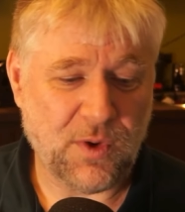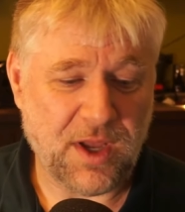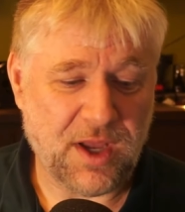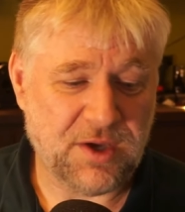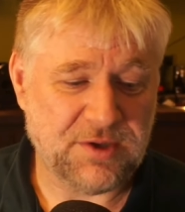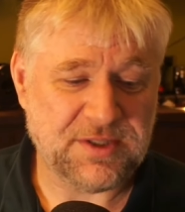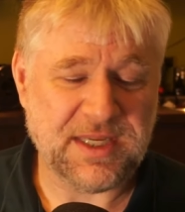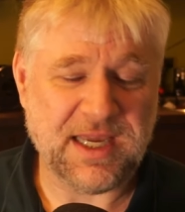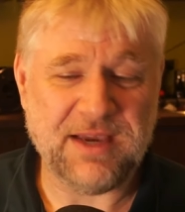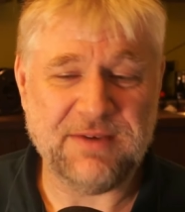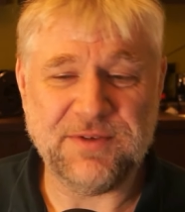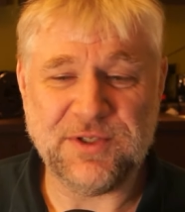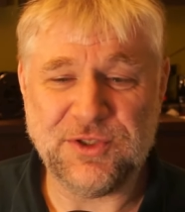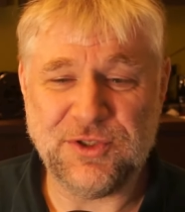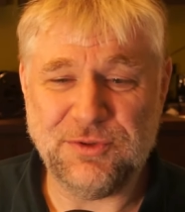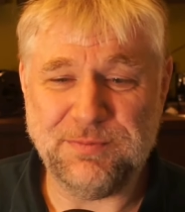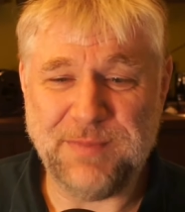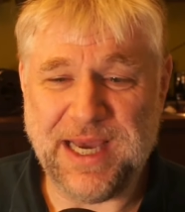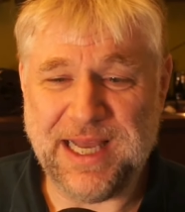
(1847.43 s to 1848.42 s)
us having
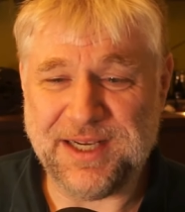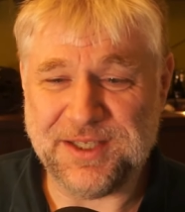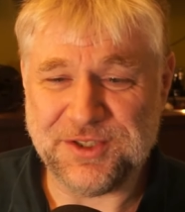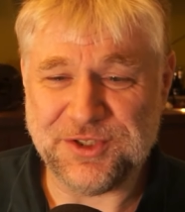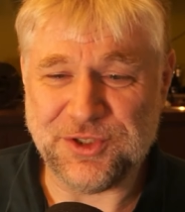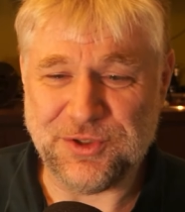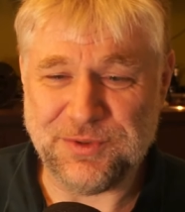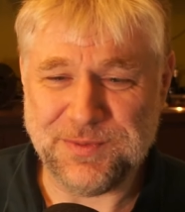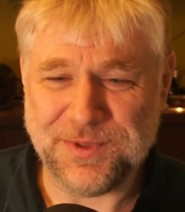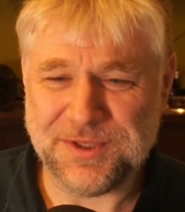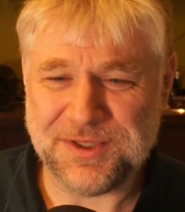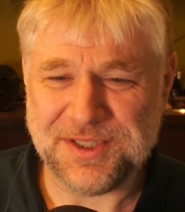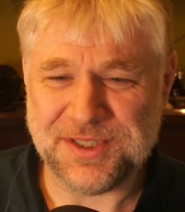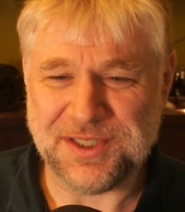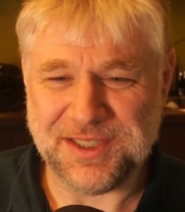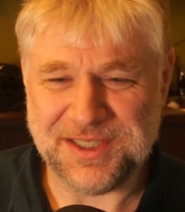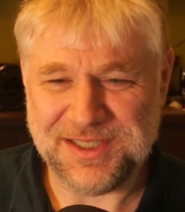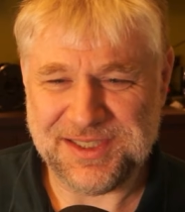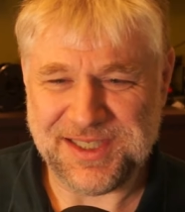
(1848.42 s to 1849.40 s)
to manage humans
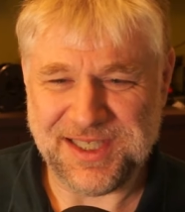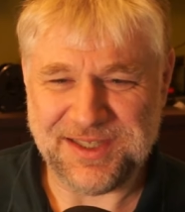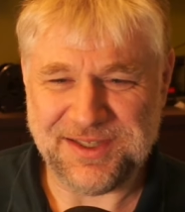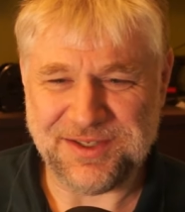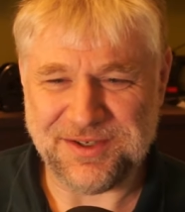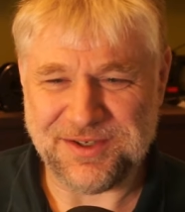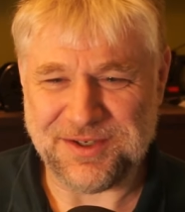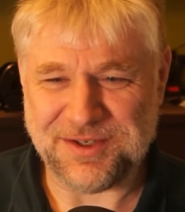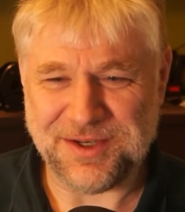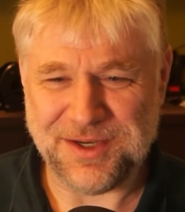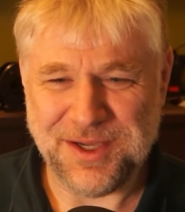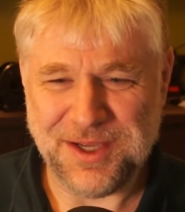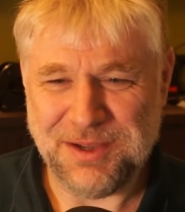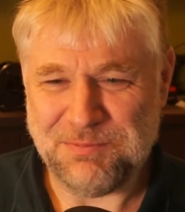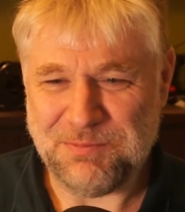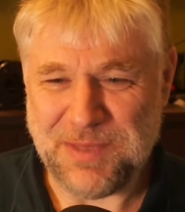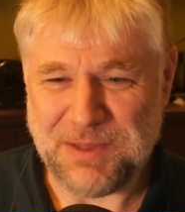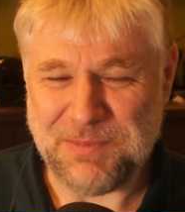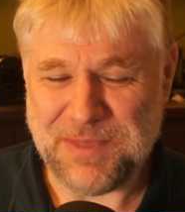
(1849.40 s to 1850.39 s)
is that they're
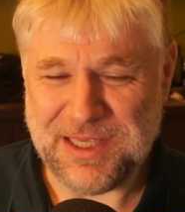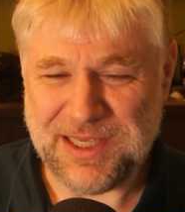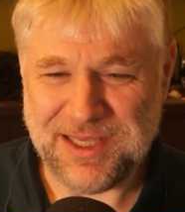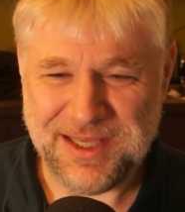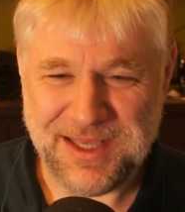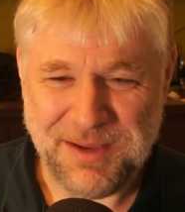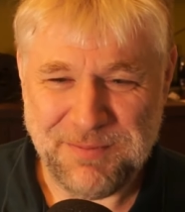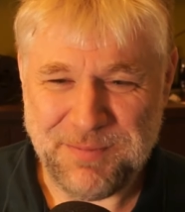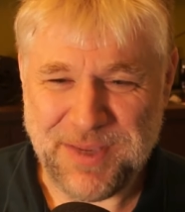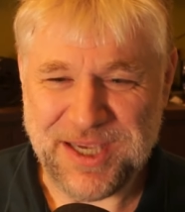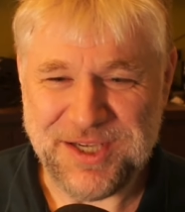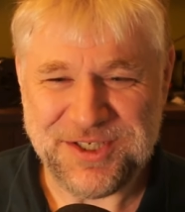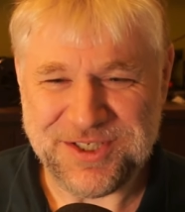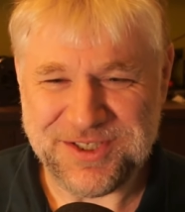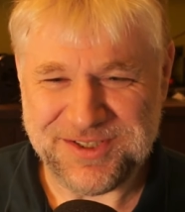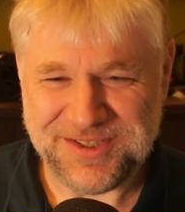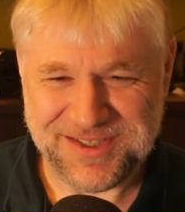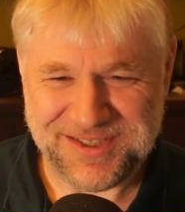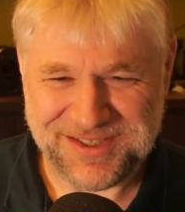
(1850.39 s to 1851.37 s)
maybe
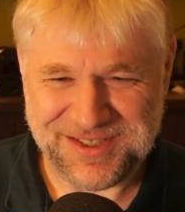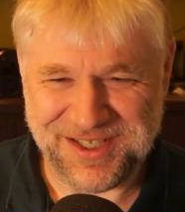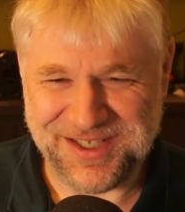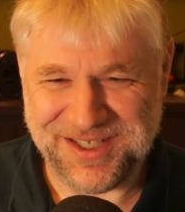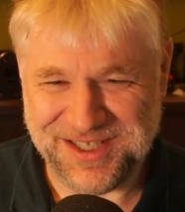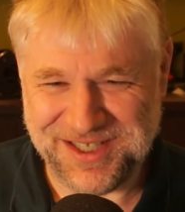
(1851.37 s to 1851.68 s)
patient,